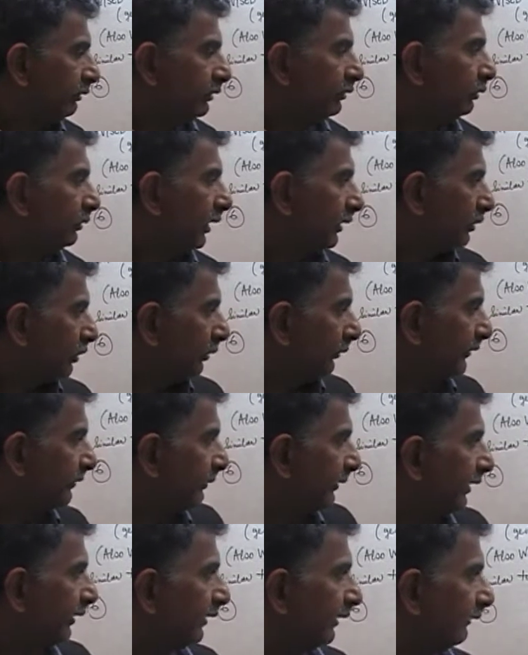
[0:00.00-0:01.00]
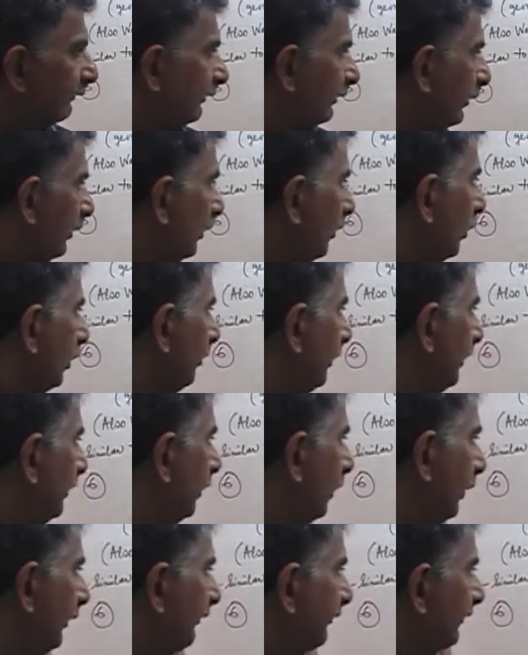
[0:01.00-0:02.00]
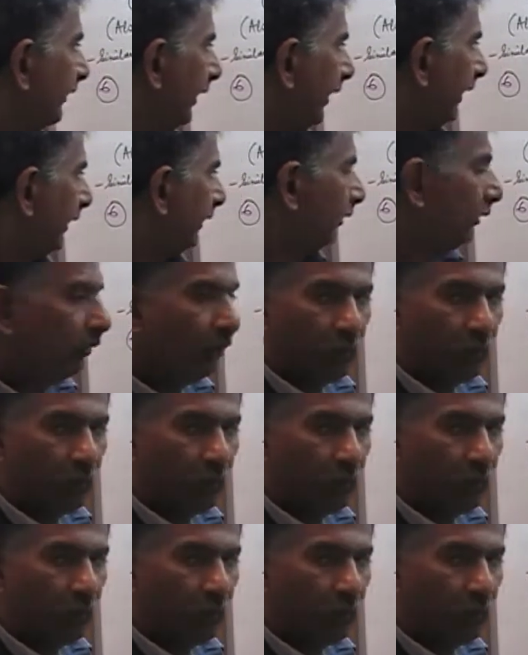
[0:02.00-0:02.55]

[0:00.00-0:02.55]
do not know which one it is. All we know is that